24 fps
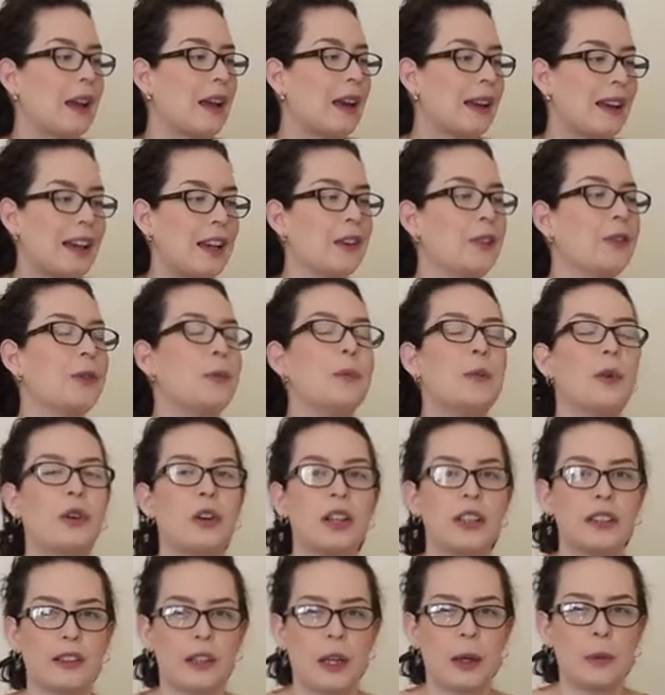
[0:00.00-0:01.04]
give
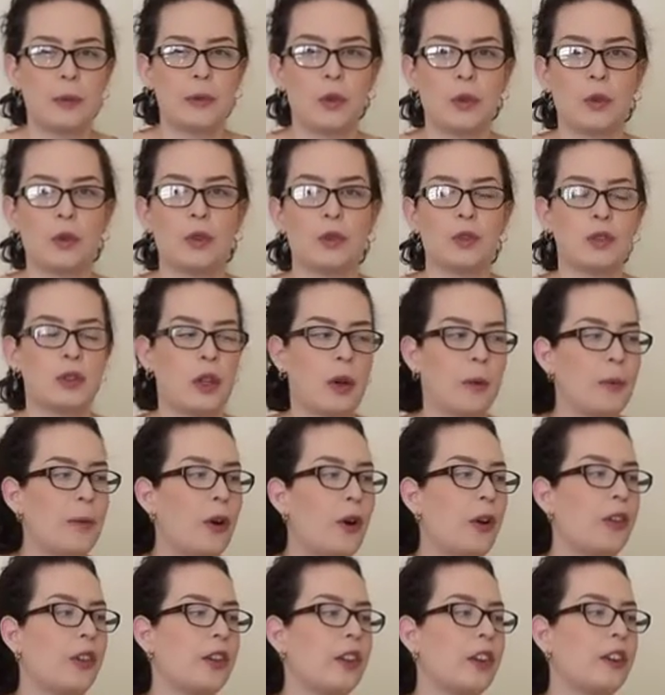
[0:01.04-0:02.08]
more time to some
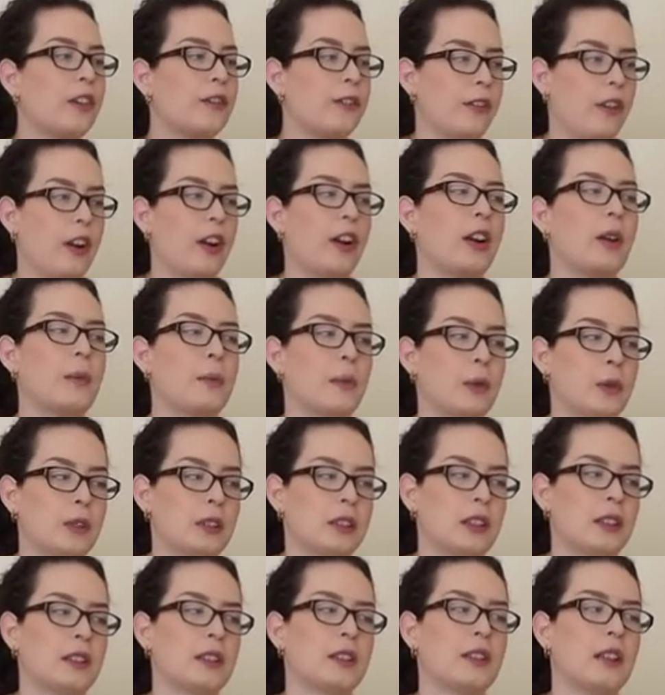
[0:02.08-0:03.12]
other very
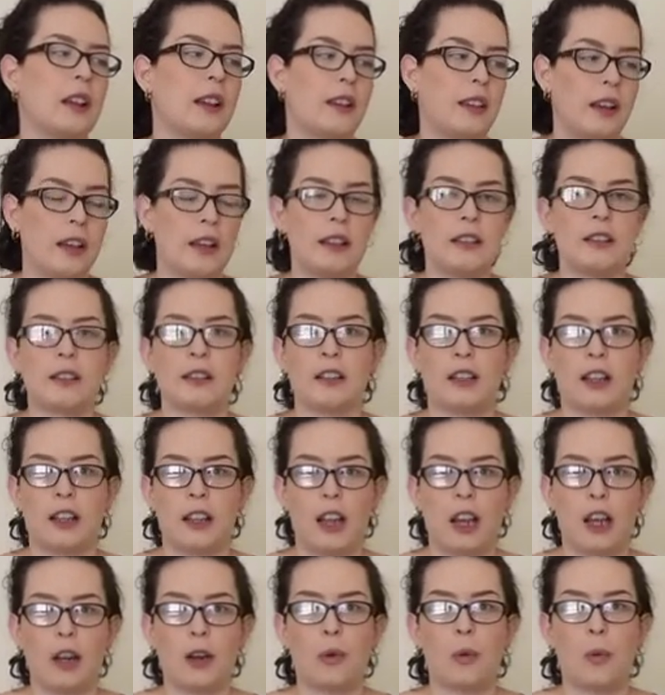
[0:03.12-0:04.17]
important things that
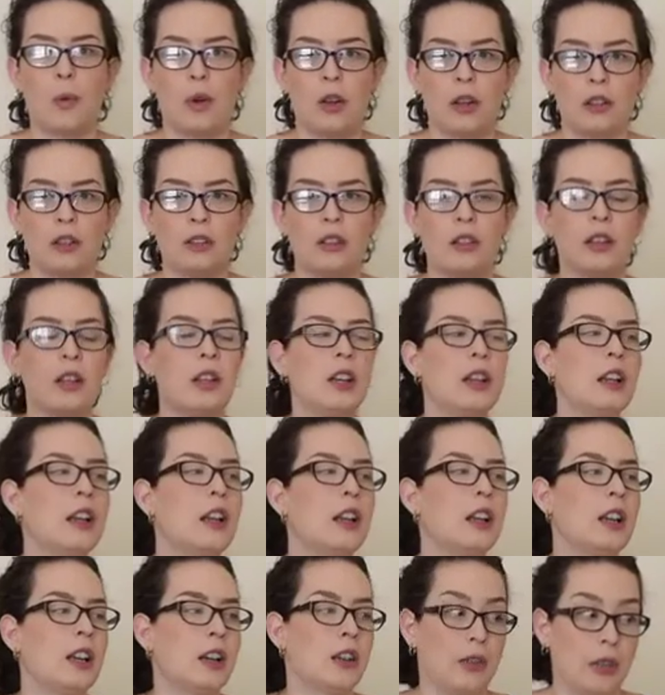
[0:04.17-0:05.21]
I
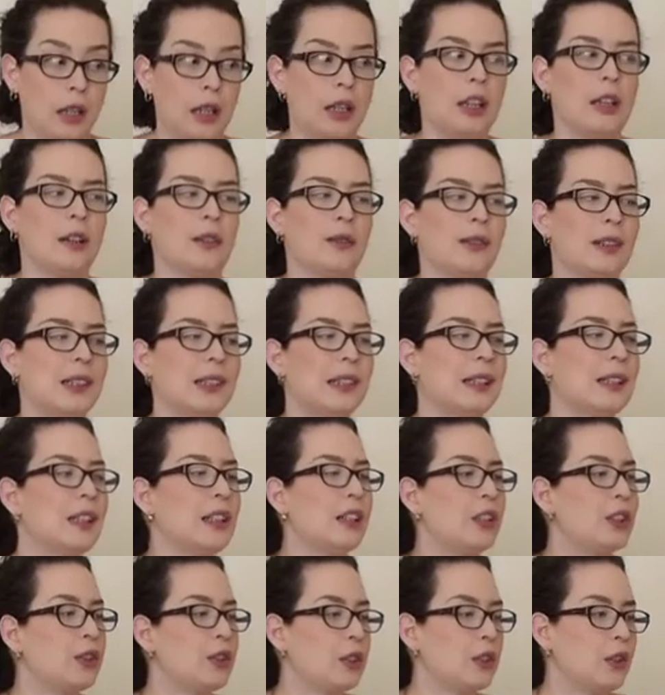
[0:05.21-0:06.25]
really want
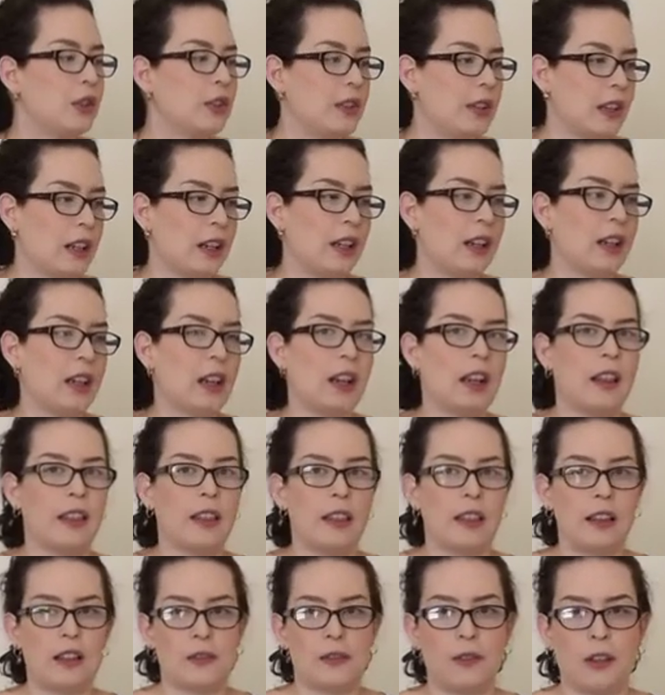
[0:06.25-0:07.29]
to see in
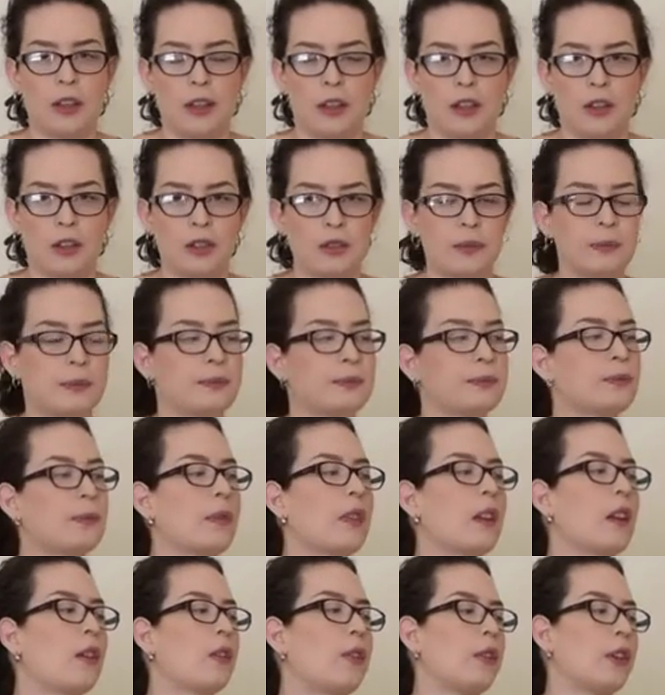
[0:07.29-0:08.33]
these videos.
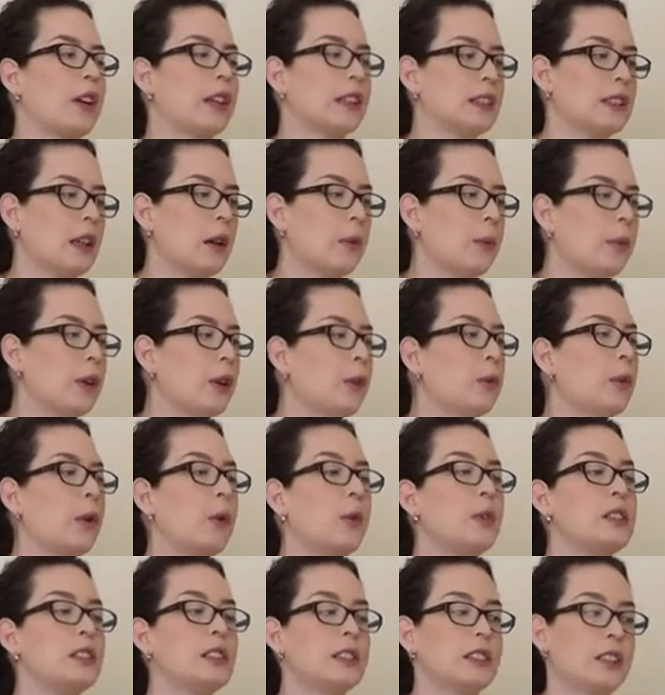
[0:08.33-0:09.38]
For example, we
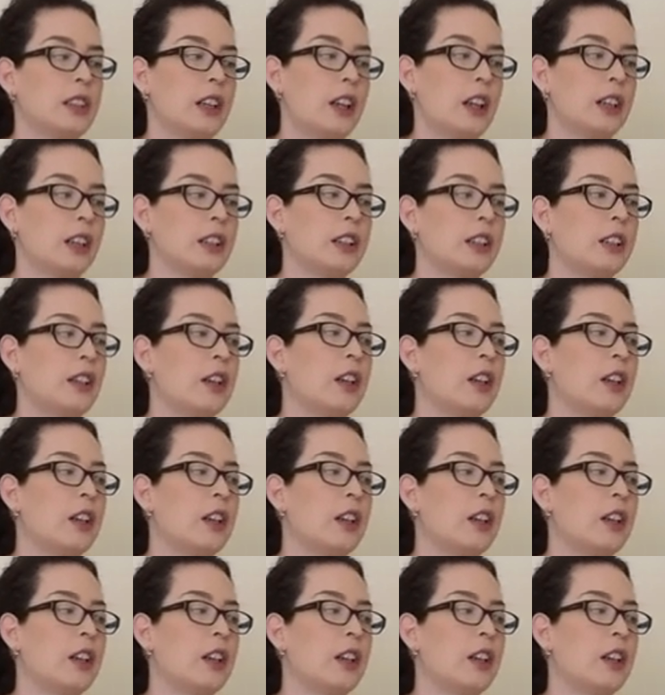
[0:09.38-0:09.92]
will start